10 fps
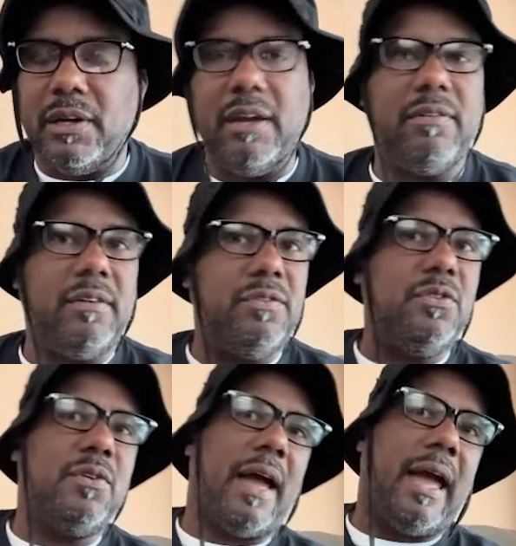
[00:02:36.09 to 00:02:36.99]
Even if
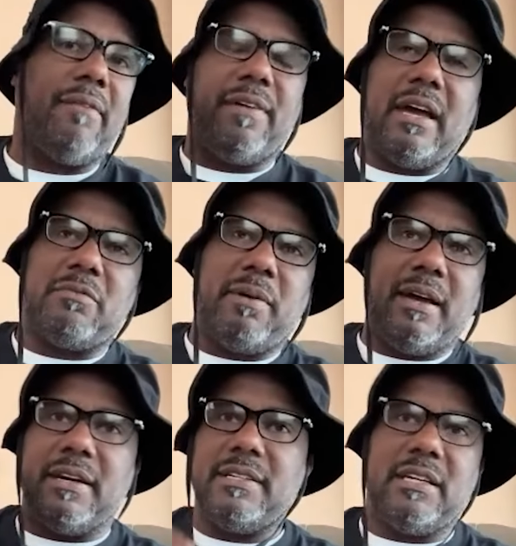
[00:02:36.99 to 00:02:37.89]
you half-ass
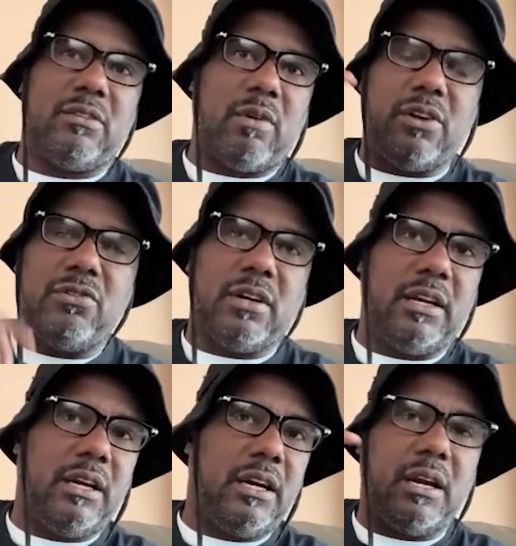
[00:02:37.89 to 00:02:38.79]
paying attention while you
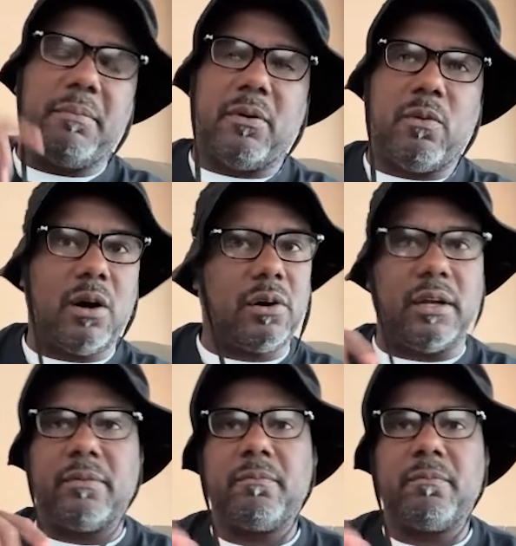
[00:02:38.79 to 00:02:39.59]
cleaning up or working,